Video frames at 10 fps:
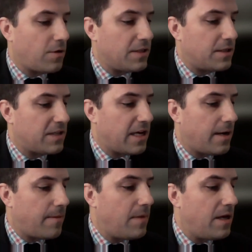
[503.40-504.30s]
So this is
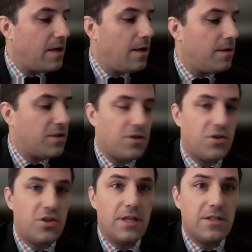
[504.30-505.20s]
um, this
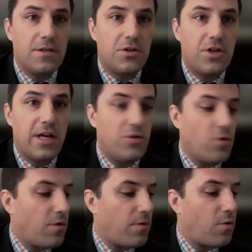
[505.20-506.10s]
is a, this is a
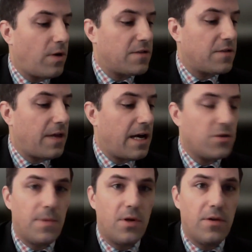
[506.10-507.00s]
change order request for the
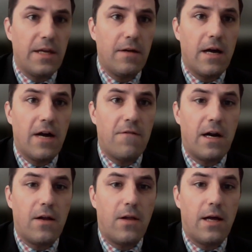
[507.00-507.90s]
Hauser Building uh,
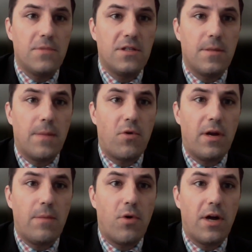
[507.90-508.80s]
Fire Alarm System
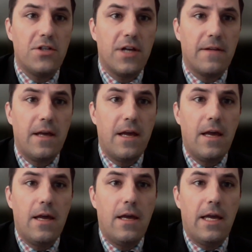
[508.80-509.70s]
Upgrade Project.
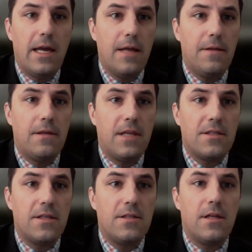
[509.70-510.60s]
And
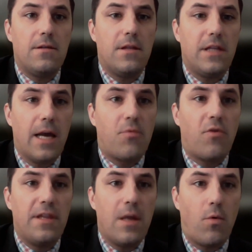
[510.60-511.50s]
this is the
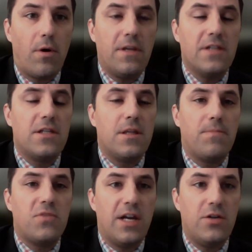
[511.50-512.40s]
upgrade that we're, this is
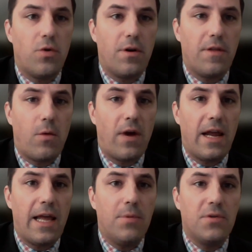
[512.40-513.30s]
the change order that
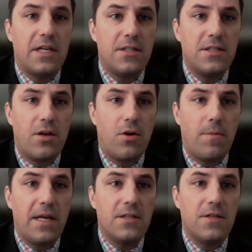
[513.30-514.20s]
we're able to
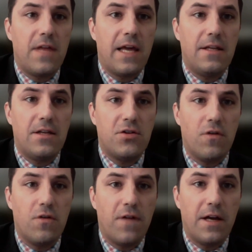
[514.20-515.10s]
consider because of that
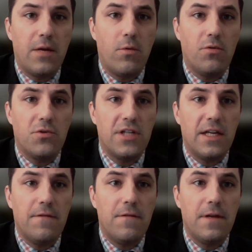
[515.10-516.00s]
additional funding we
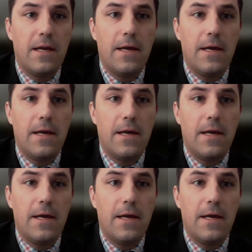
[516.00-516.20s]
received